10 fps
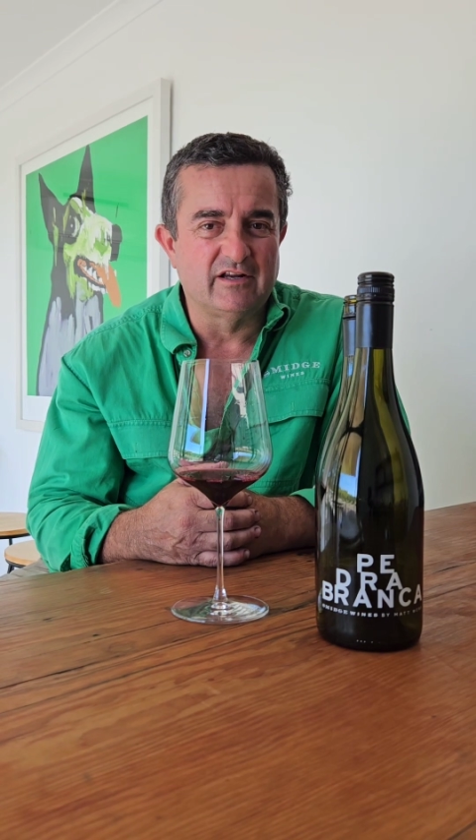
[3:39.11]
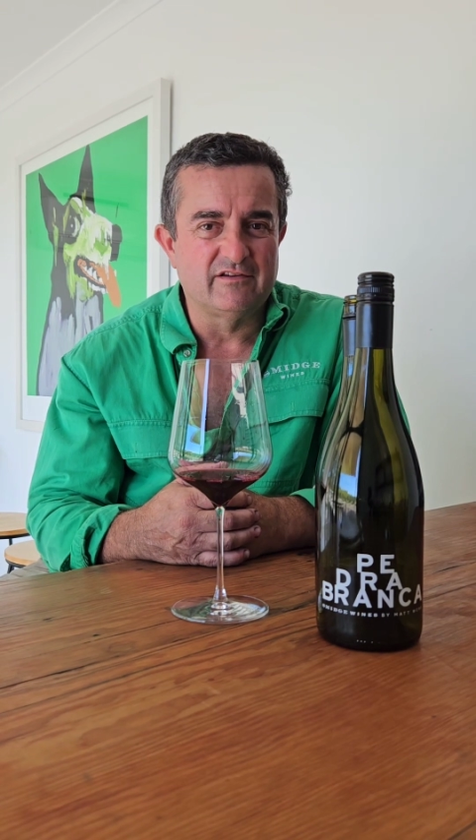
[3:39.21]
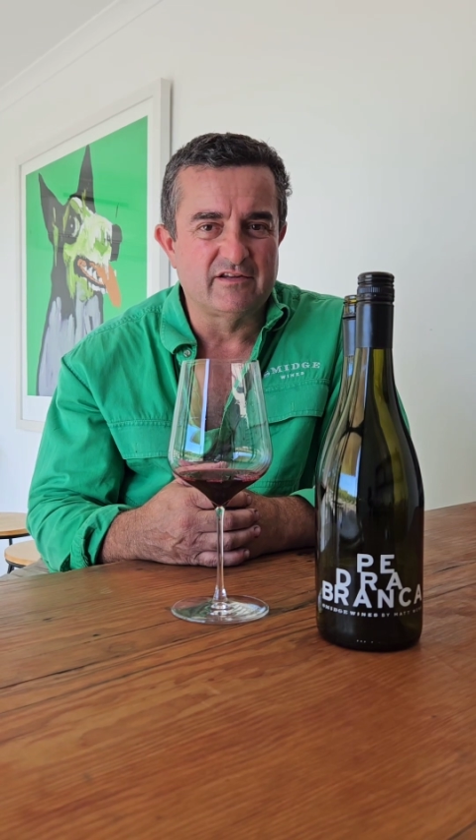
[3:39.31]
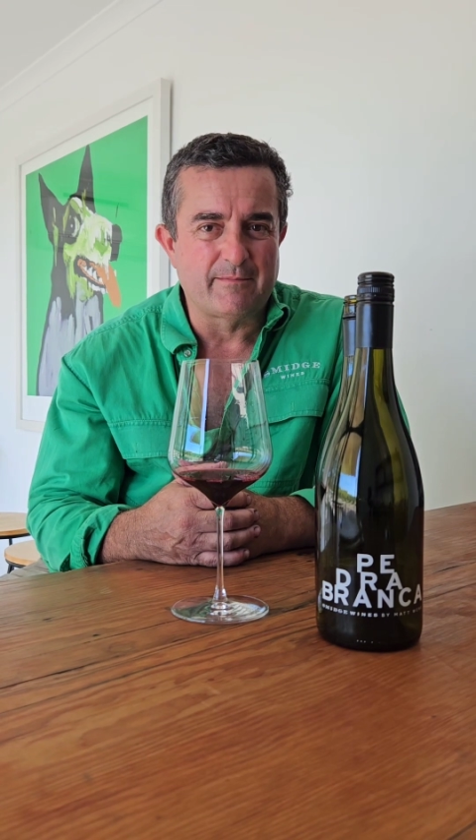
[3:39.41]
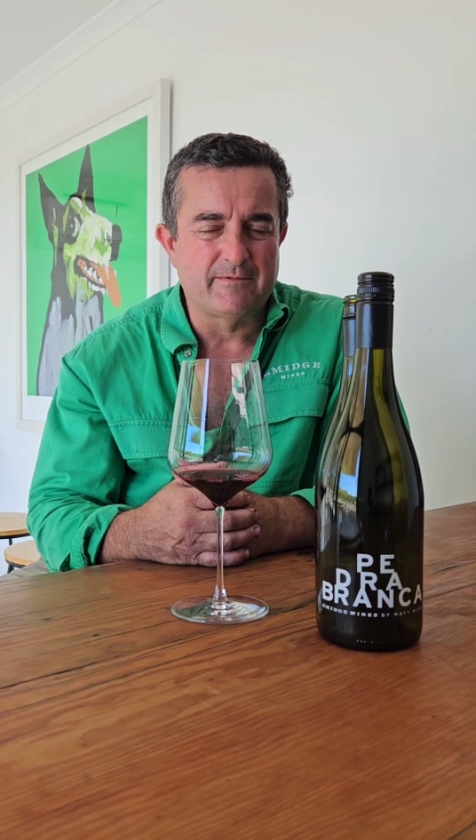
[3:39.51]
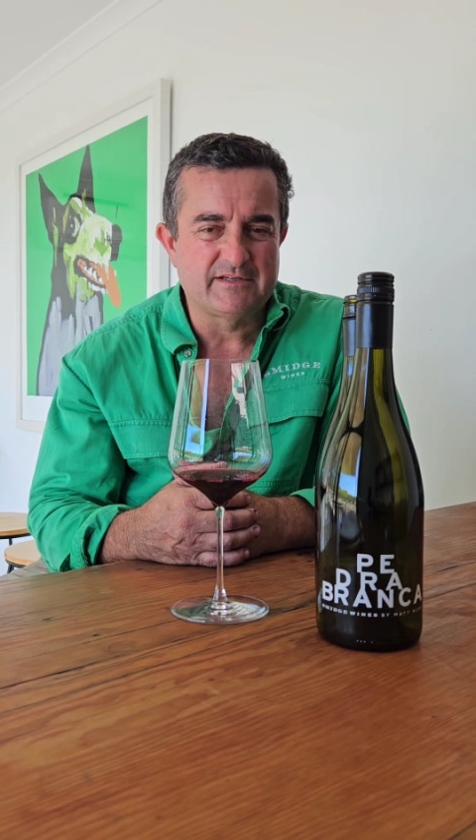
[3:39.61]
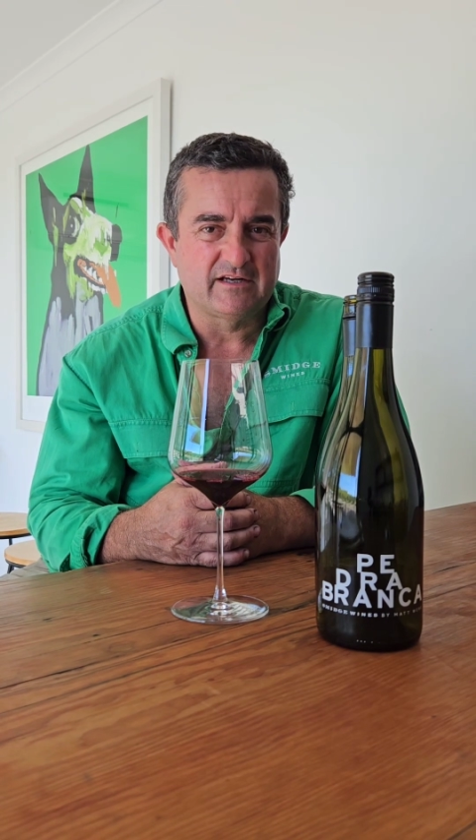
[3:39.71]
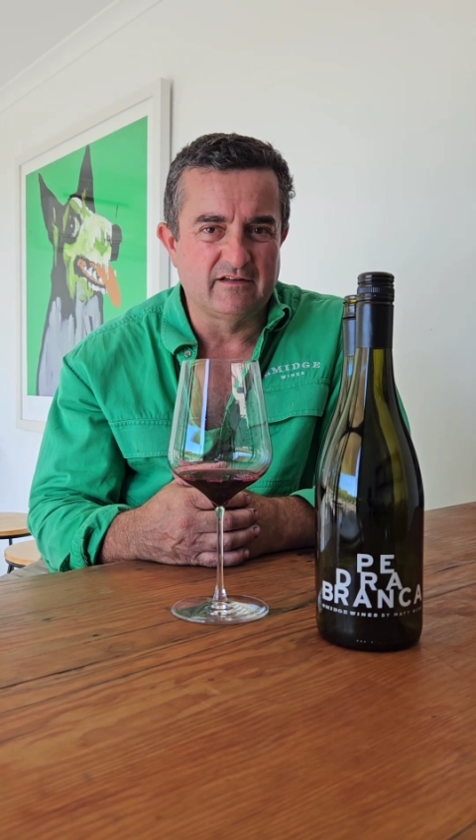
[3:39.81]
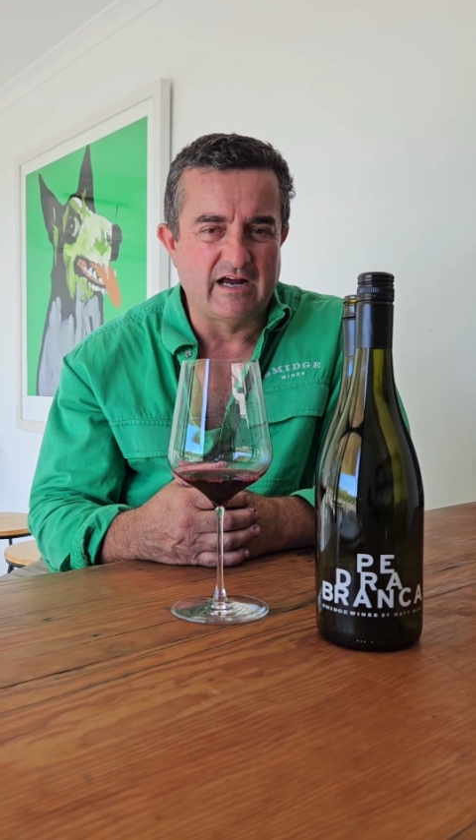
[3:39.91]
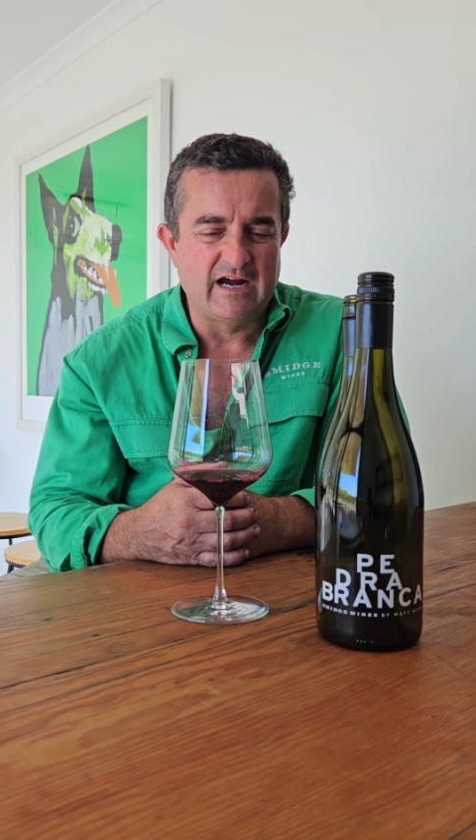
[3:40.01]
that
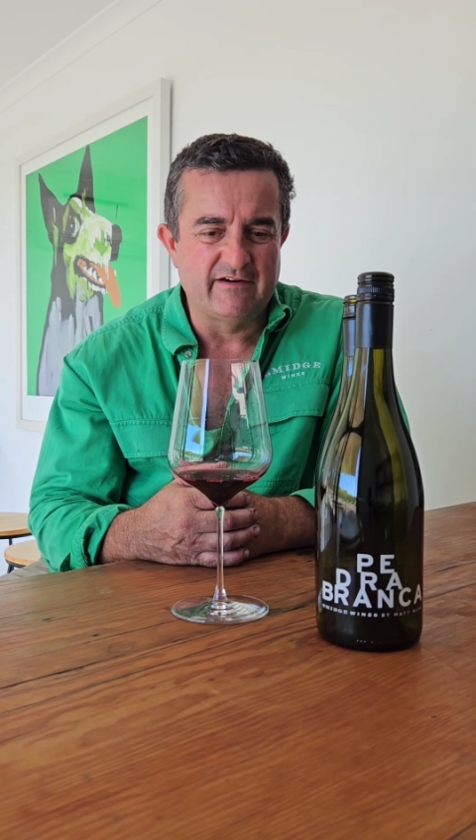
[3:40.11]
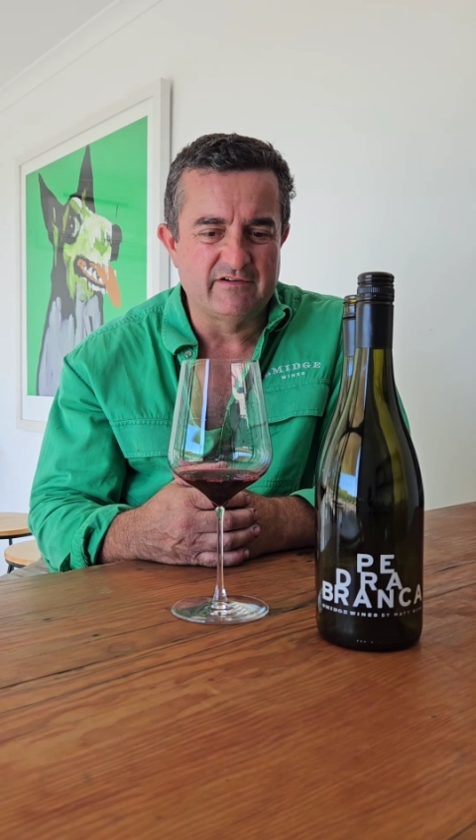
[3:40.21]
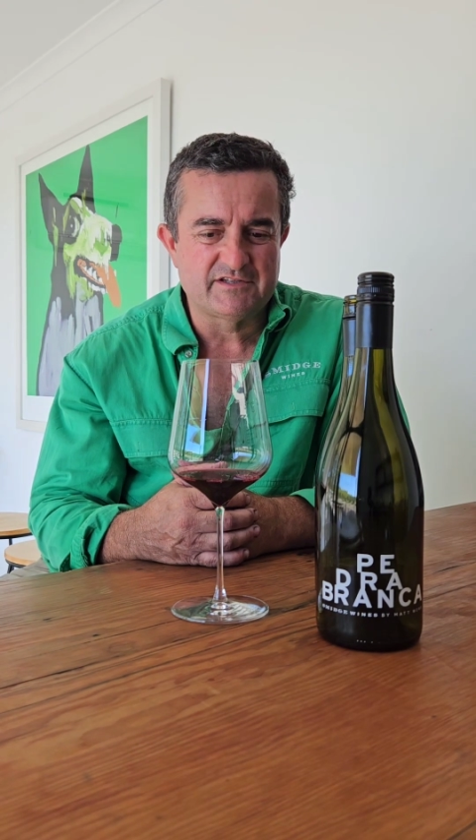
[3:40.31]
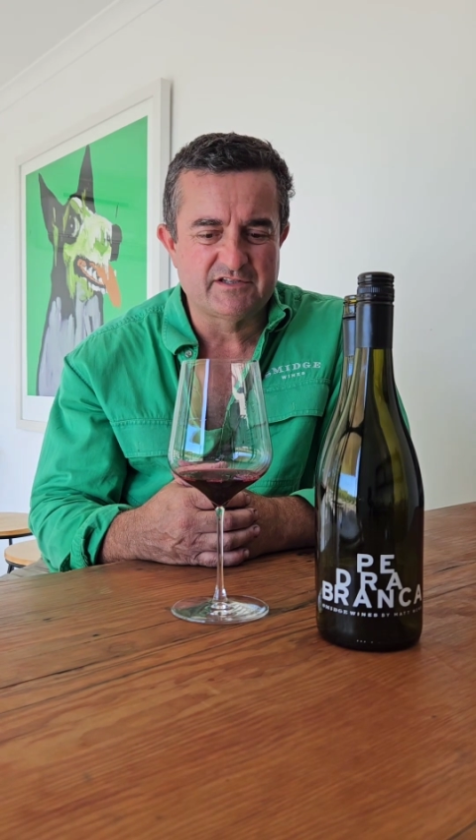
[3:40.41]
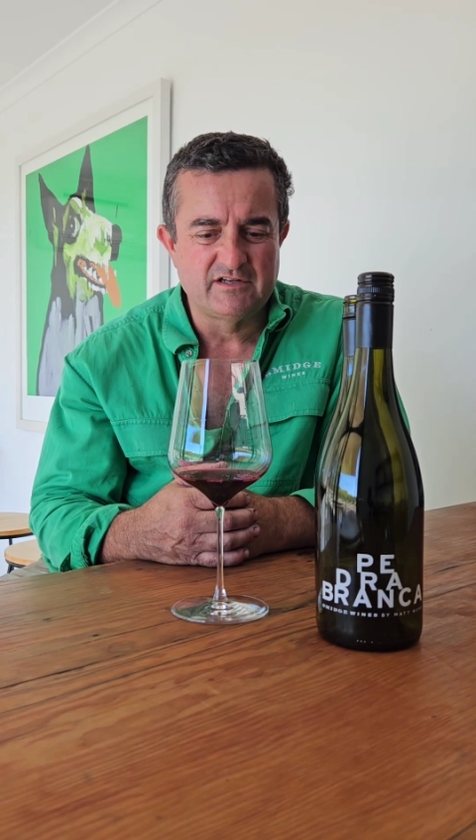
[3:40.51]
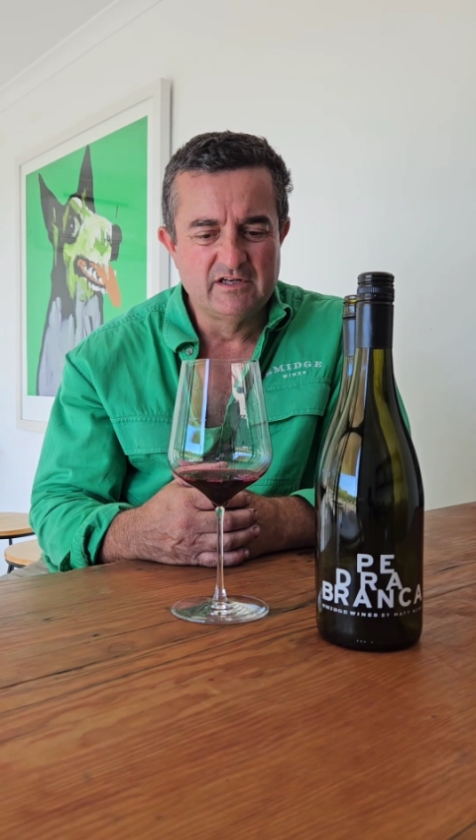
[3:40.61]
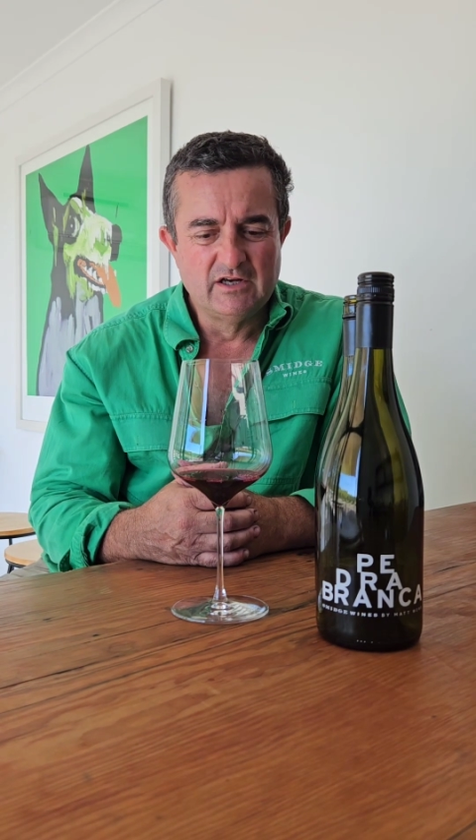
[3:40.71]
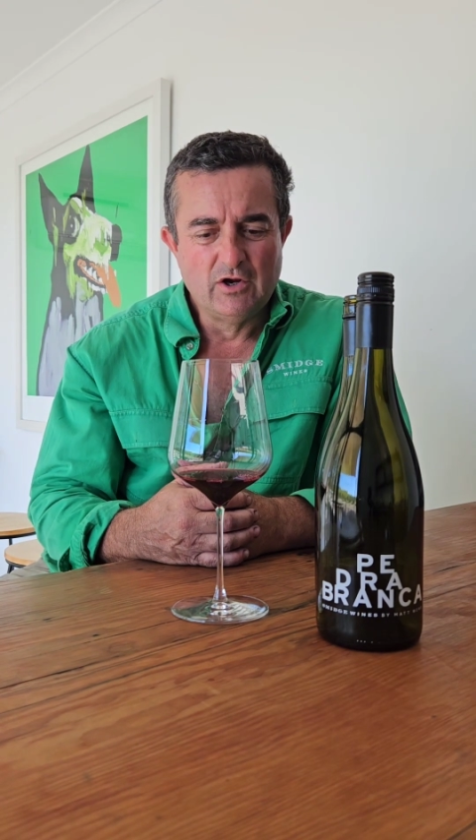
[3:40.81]
particular harvest,